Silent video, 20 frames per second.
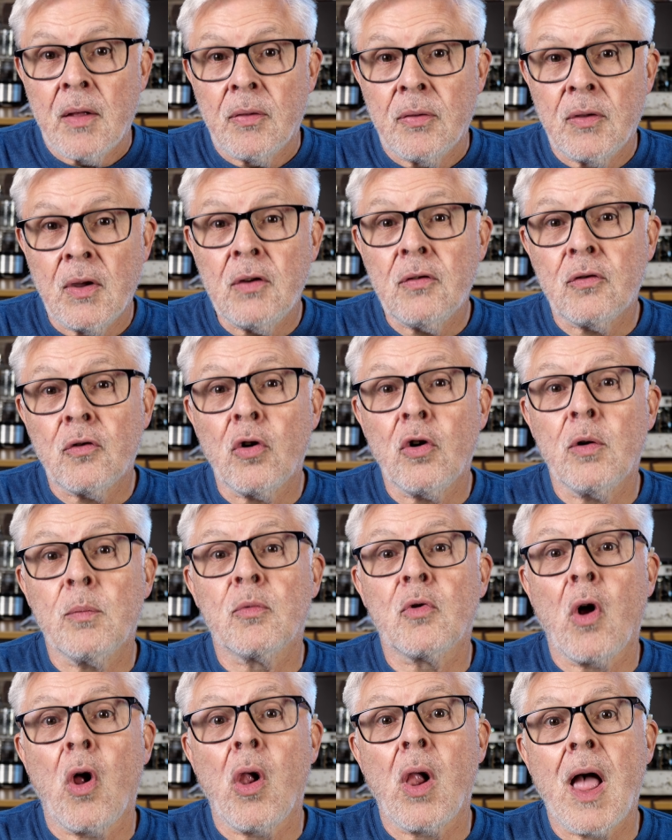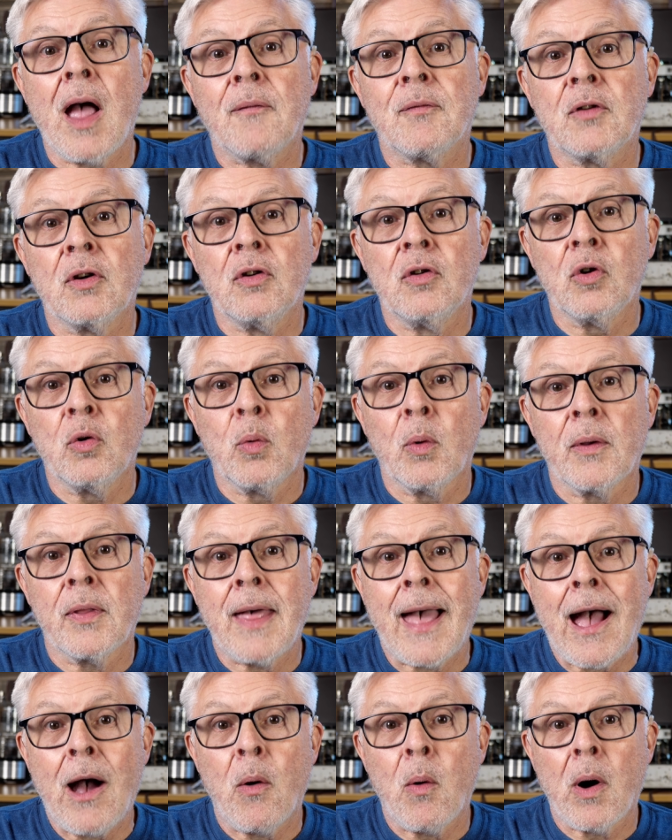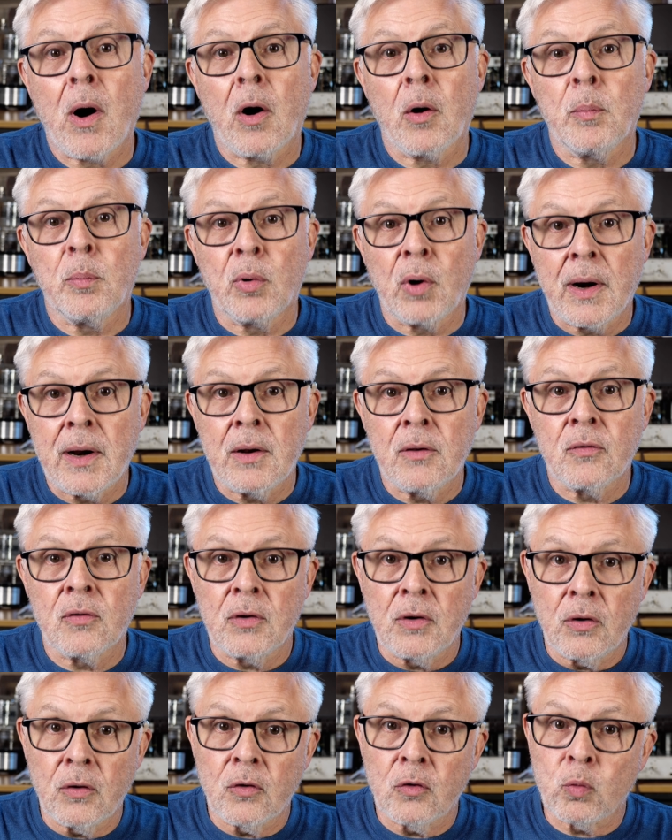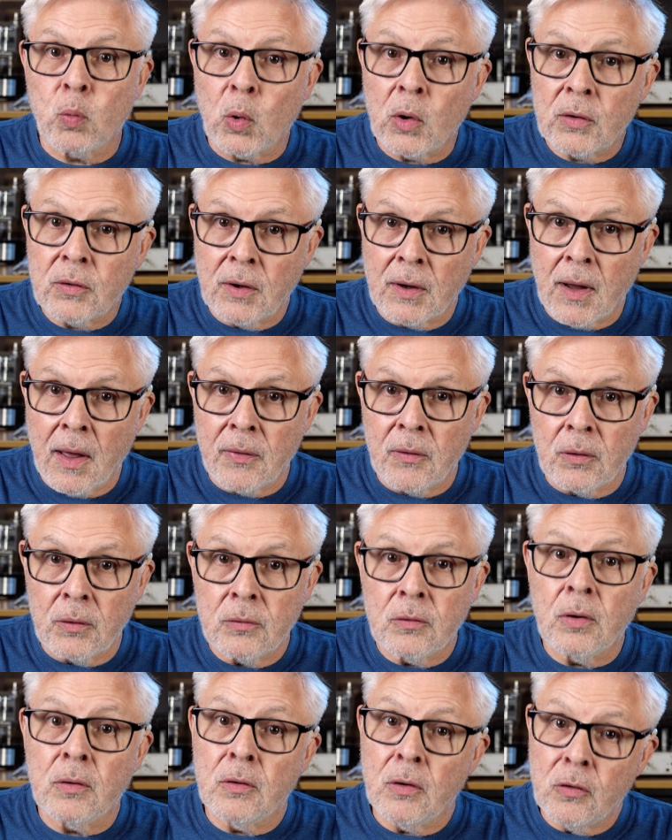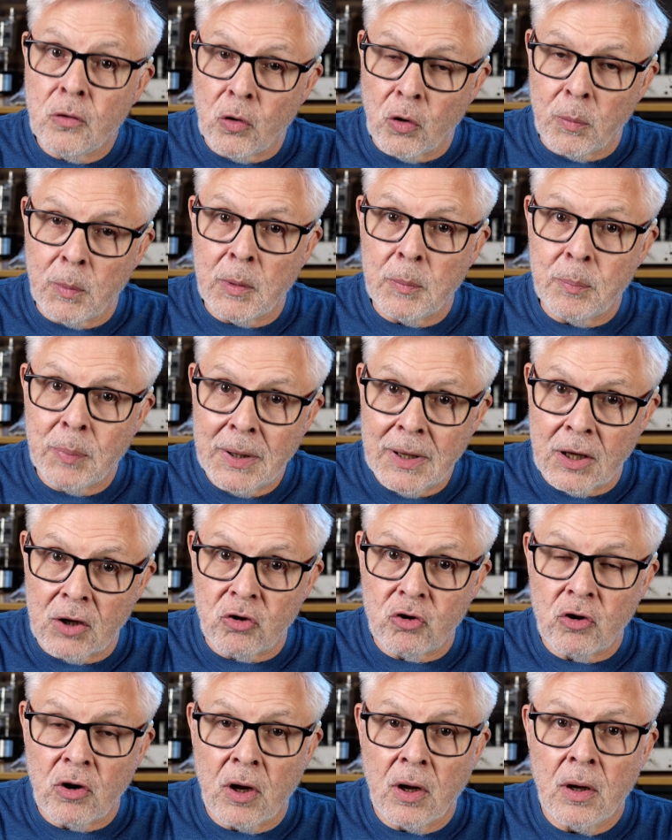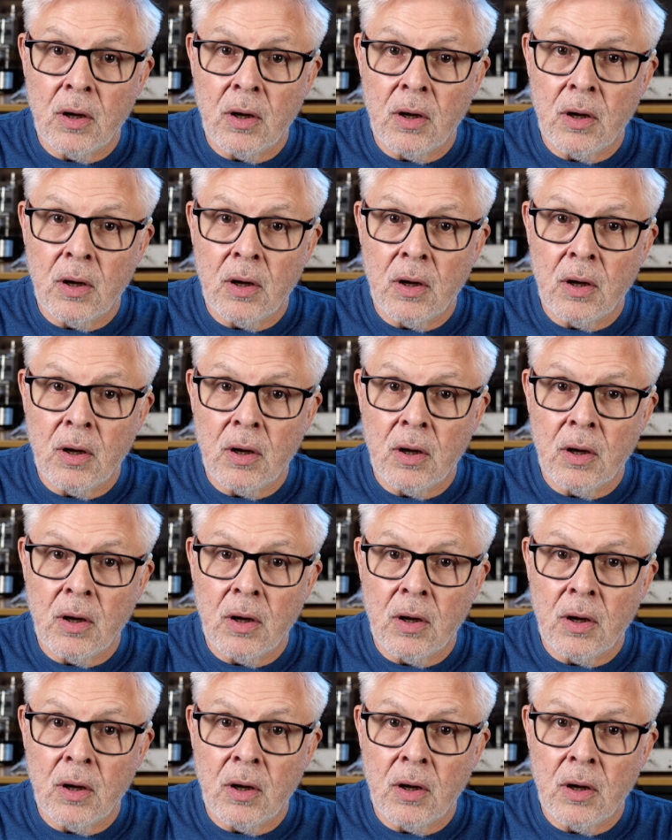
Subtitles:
These terms all have to do with how our brains and ears work together to determine pitch.